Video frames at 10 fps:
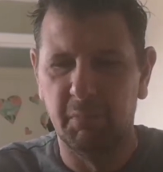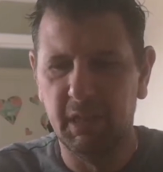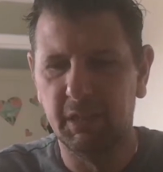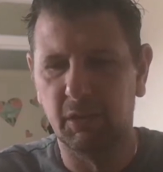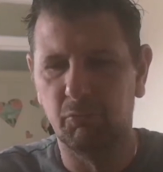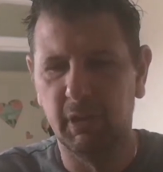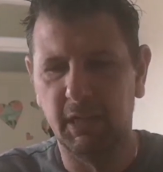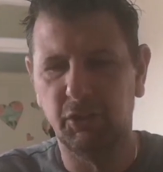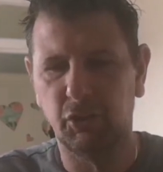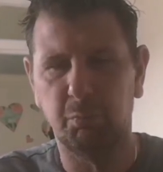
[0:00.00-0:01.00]
These are
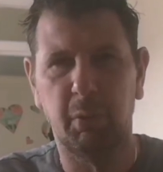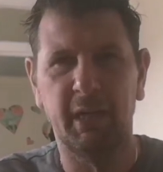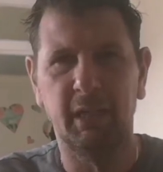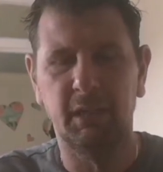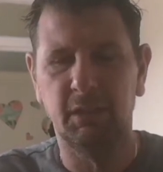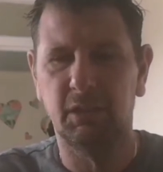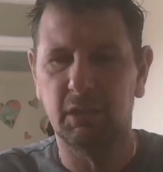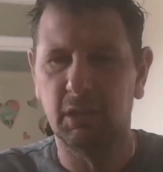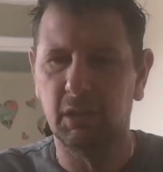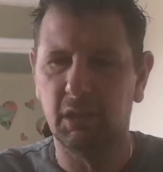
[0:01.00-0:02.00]
nice springs.
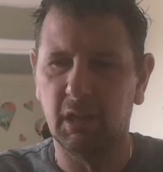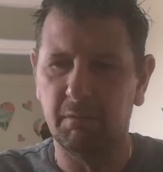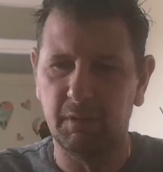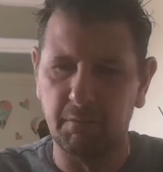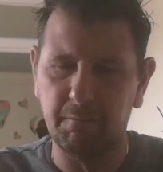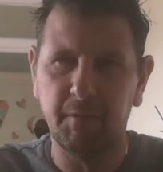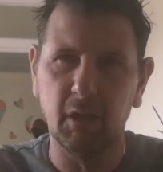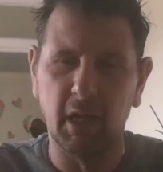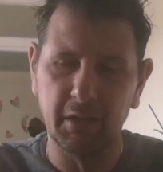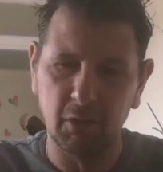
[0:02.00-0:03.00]
They
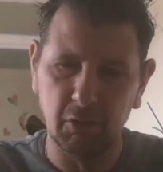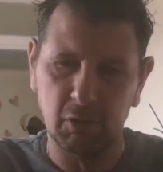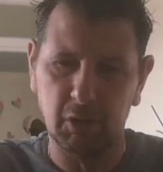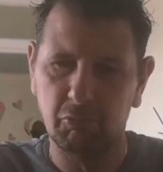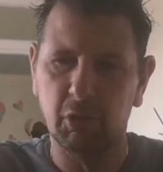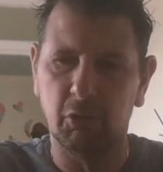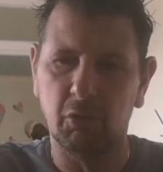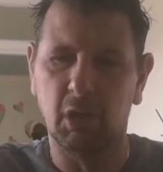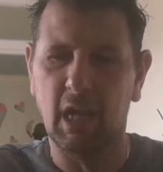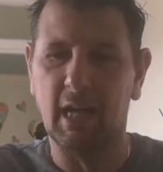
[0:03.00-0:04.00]
feel like they're
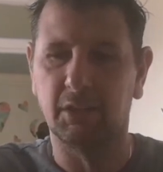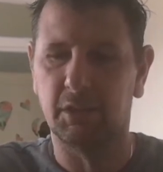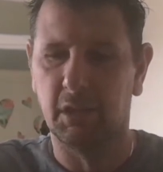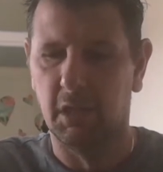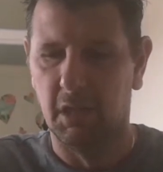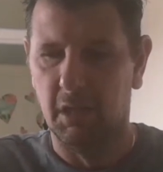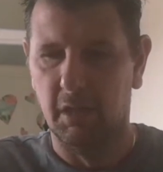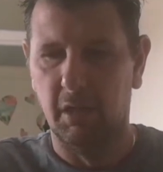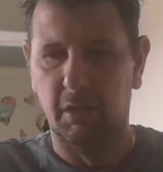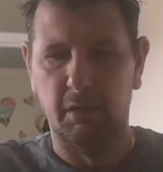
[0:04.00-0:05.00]
going to last.
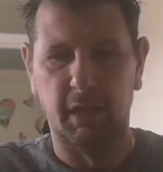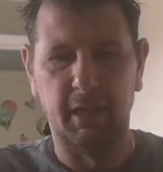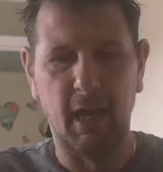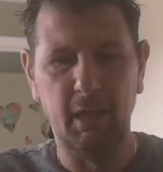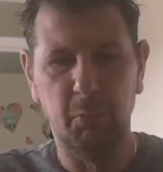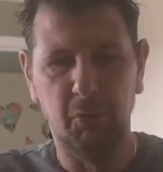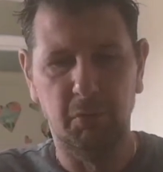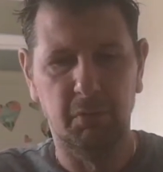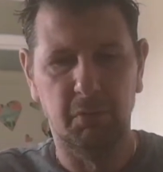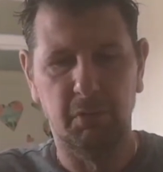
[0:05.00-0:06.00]
The
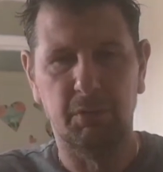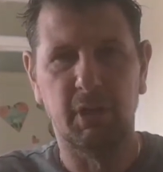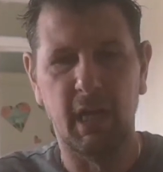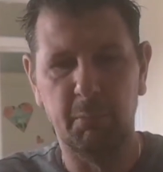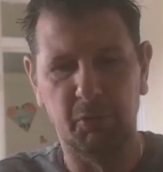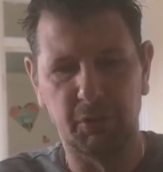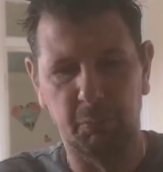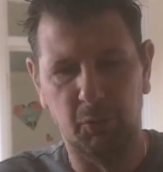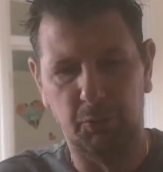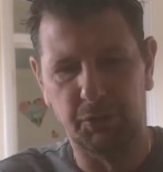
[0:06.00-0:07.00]
cable's
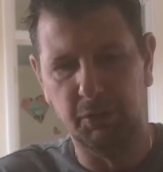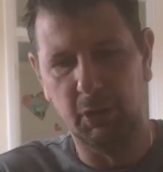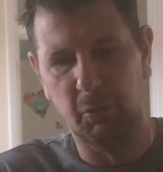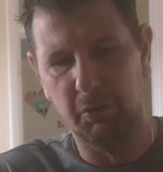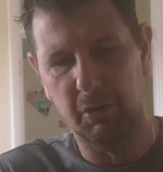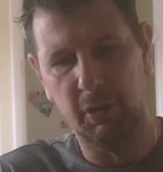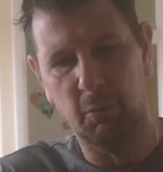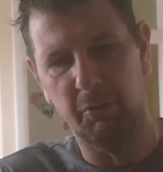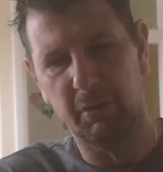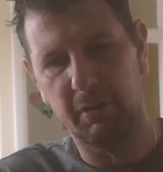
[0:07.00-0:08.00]

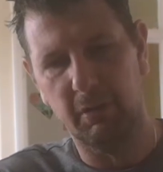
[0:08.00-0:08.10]
important.